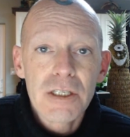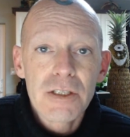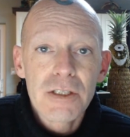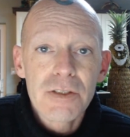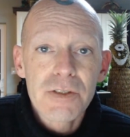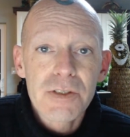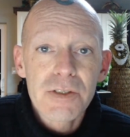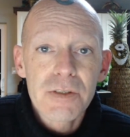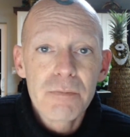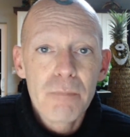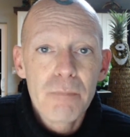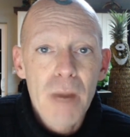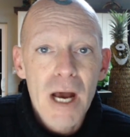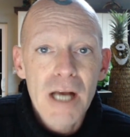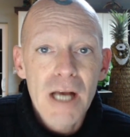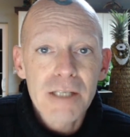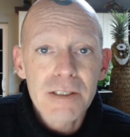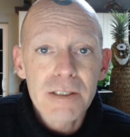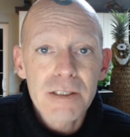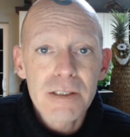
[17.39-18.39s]
is
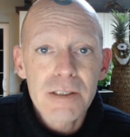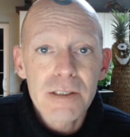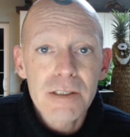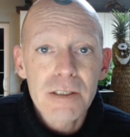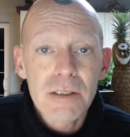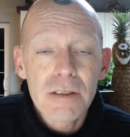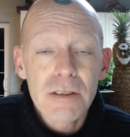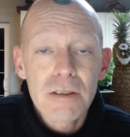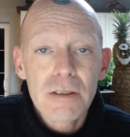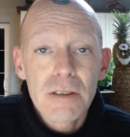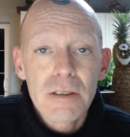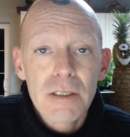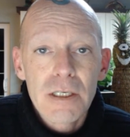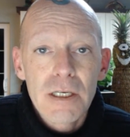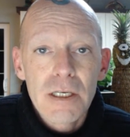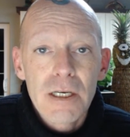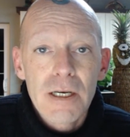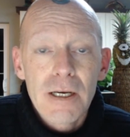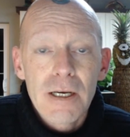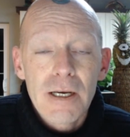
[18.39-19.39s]
Masks
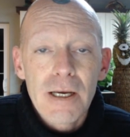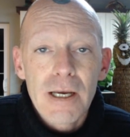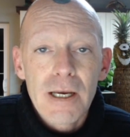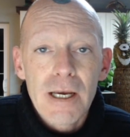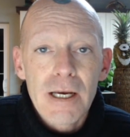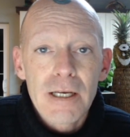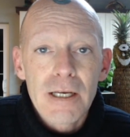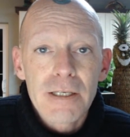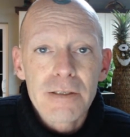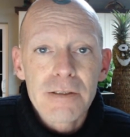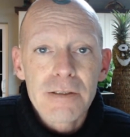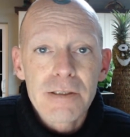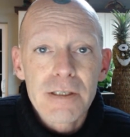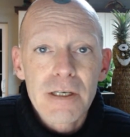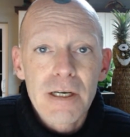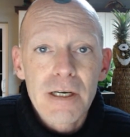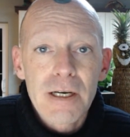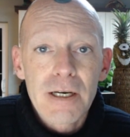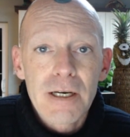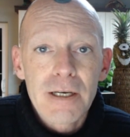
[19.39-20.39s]
and
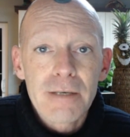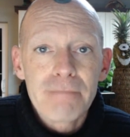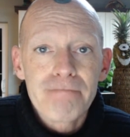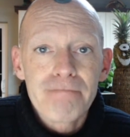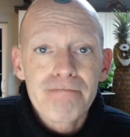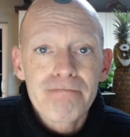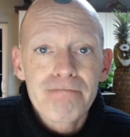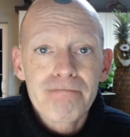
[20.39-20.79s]
uh,